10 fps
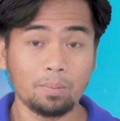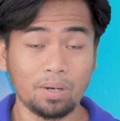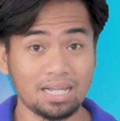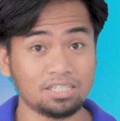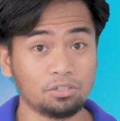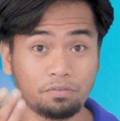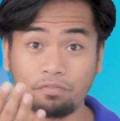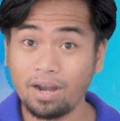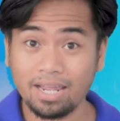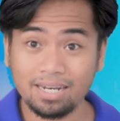But as your
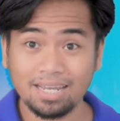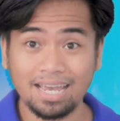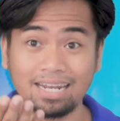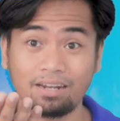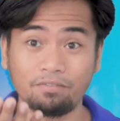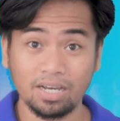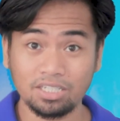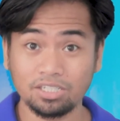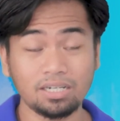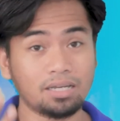friend and
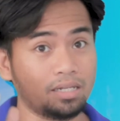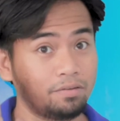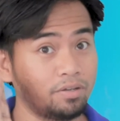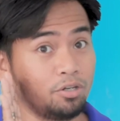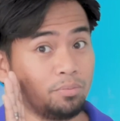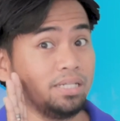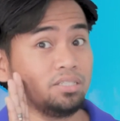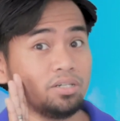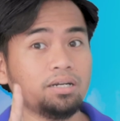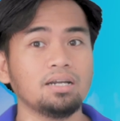advisor and even your
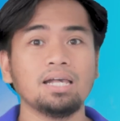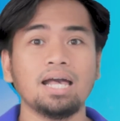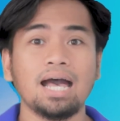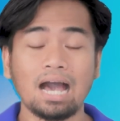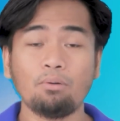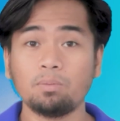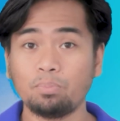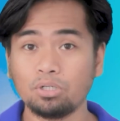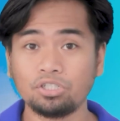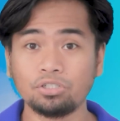mentor, I will
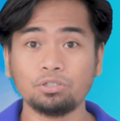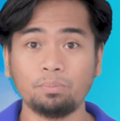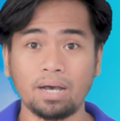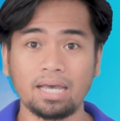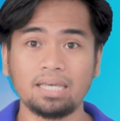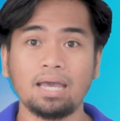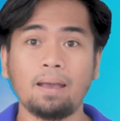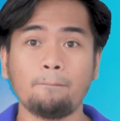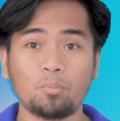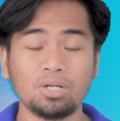push you to buy
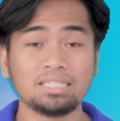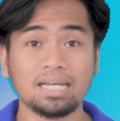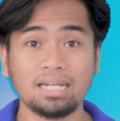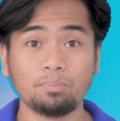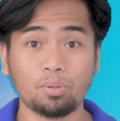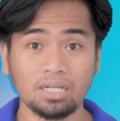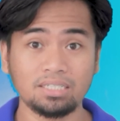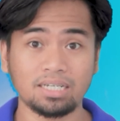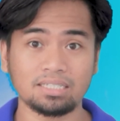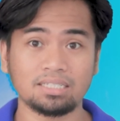pre-selling
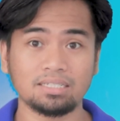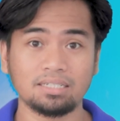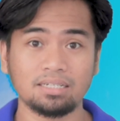projects.